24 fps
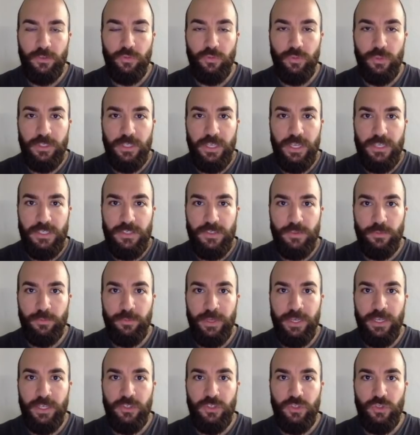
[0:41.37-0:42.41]
Dual Caster
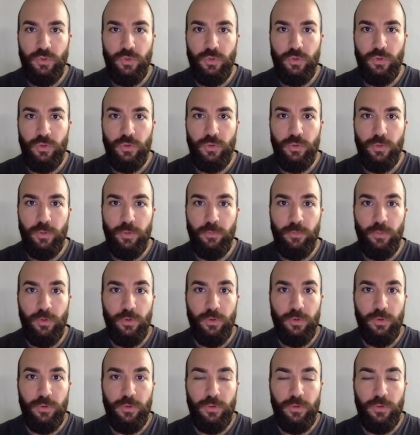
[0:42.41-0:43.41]
Mage or more